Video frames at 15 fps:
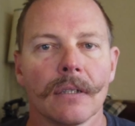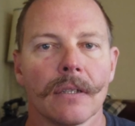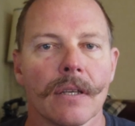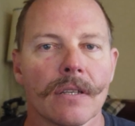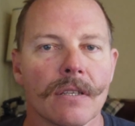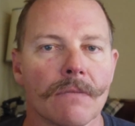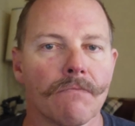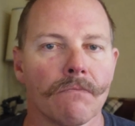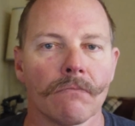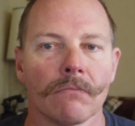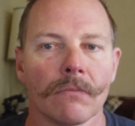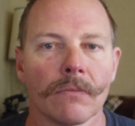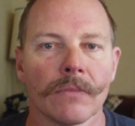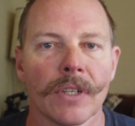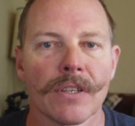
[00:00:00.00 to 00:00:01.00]
This
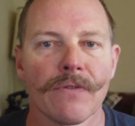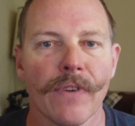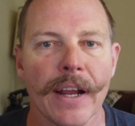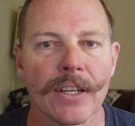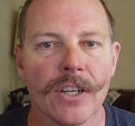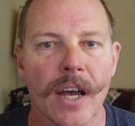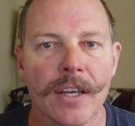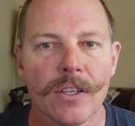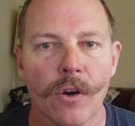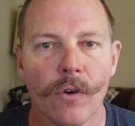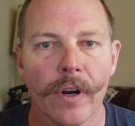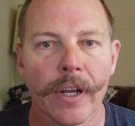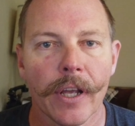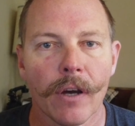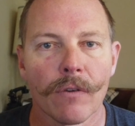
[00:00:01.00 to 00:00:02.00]
franchise
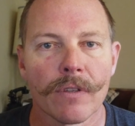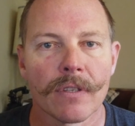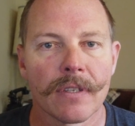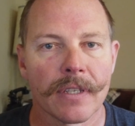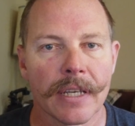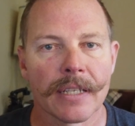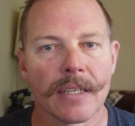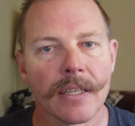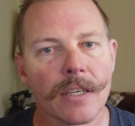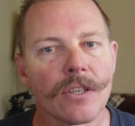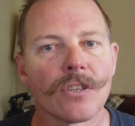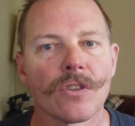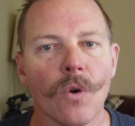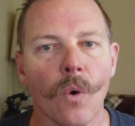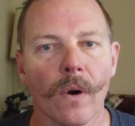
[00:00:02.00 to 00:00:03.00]
owner, he owns 6 of these
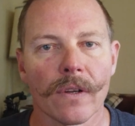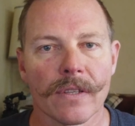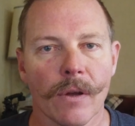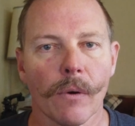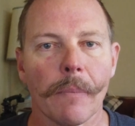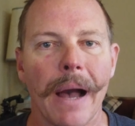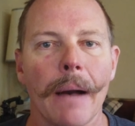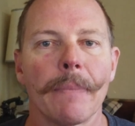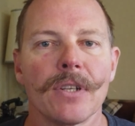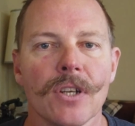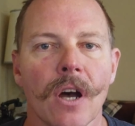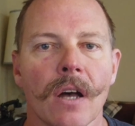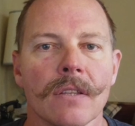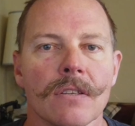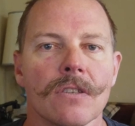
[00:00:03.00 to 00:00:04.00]
stores. They were Papa
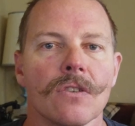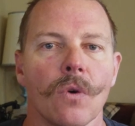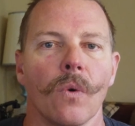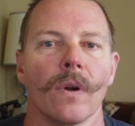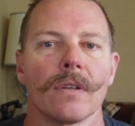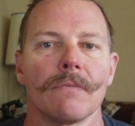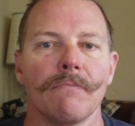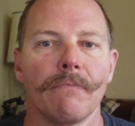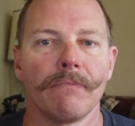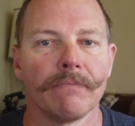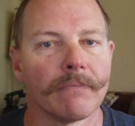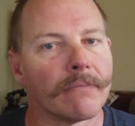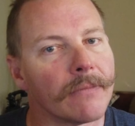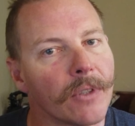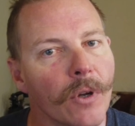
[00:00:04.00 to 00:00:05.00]
John's stores.
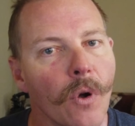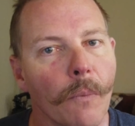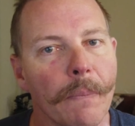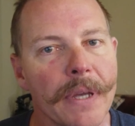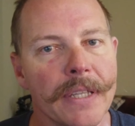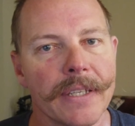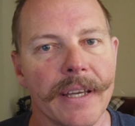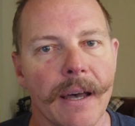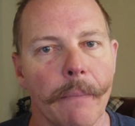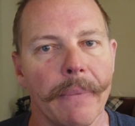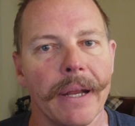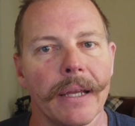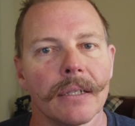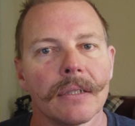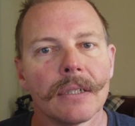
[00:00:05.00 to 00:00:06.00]
Good old pizza
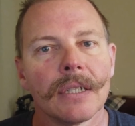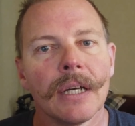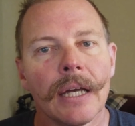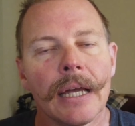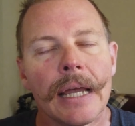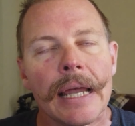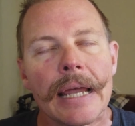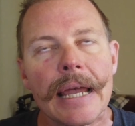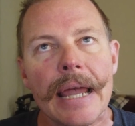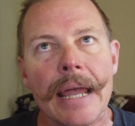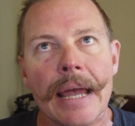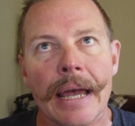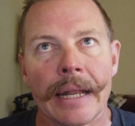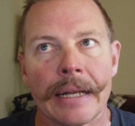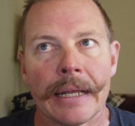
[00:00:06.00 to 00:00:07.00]
company.
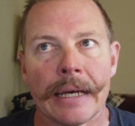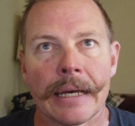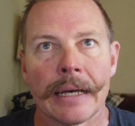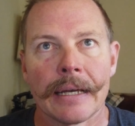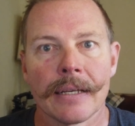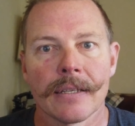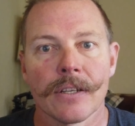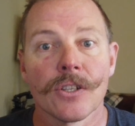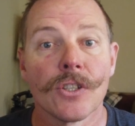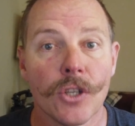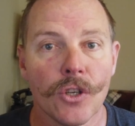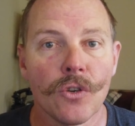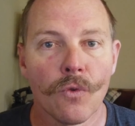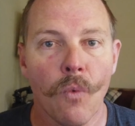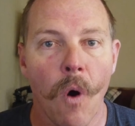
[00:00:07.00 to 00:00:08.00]
And he said, do
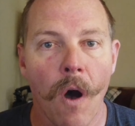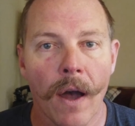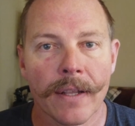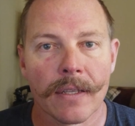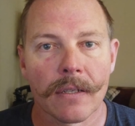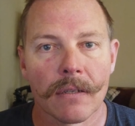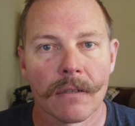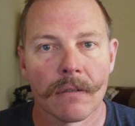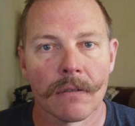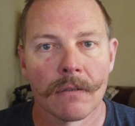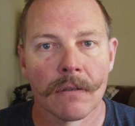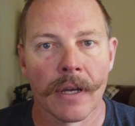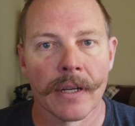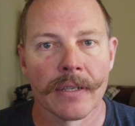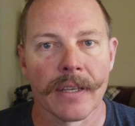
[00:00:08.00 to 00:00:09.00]
you want
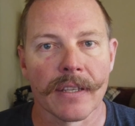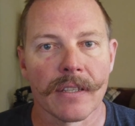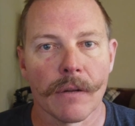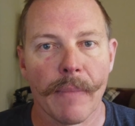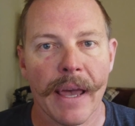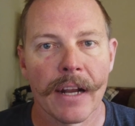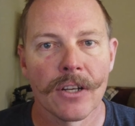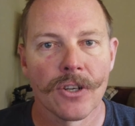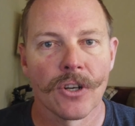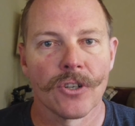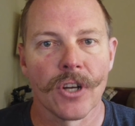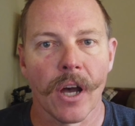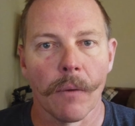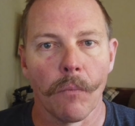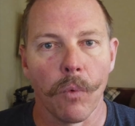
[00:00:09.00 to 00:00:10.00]
an assistant manager
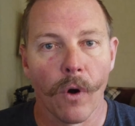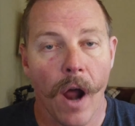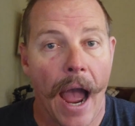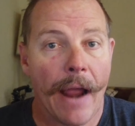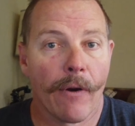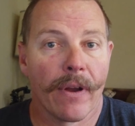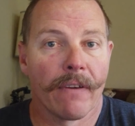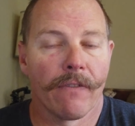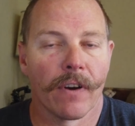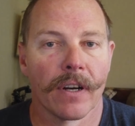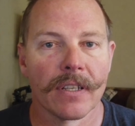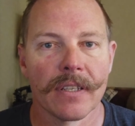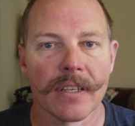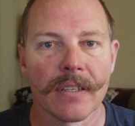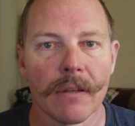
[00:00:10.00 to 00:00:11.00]
job? We're hiring for an
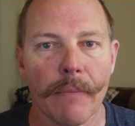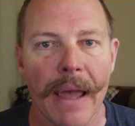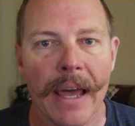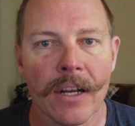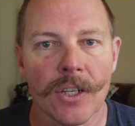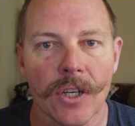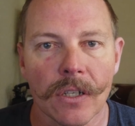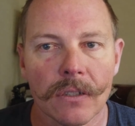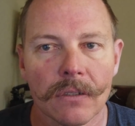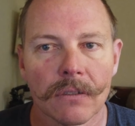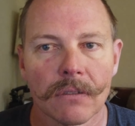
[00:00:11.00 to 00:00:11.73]
assistant manager.